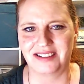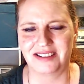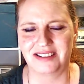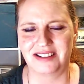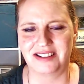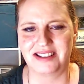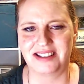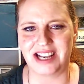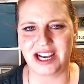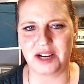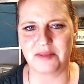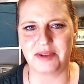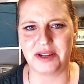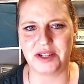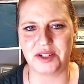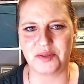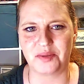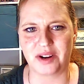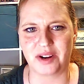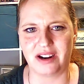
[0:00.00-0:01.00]

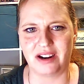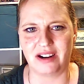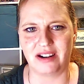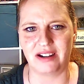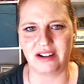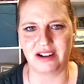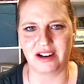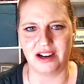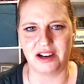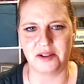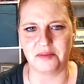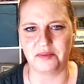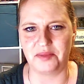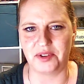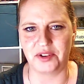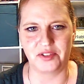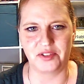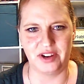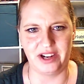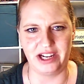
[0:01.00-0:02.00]
segment where um, they're
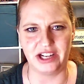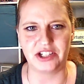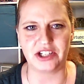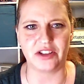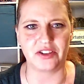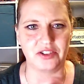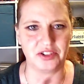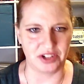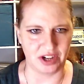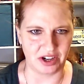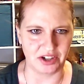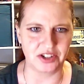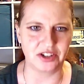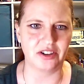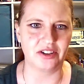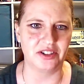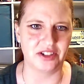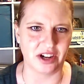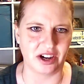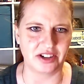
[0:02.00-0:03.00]
greeting each other,
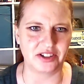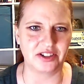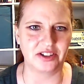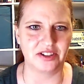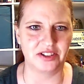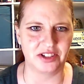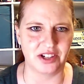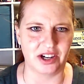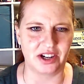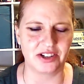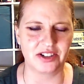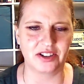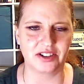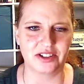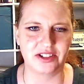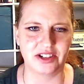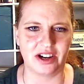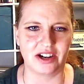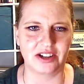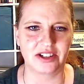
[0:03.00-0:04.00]
doctor, doctor, doctor,
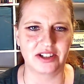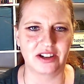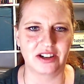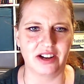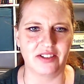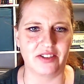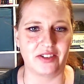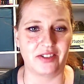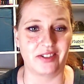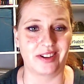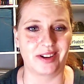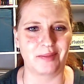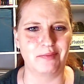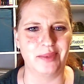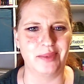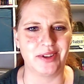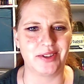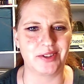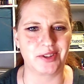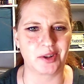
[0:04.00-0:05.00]
doctor, and then like
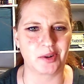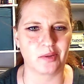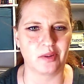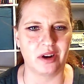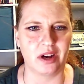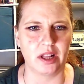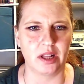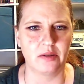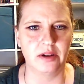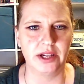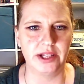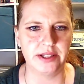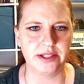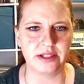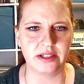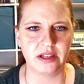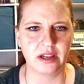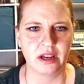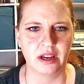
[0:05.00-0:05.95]
Mr. Wolowitz.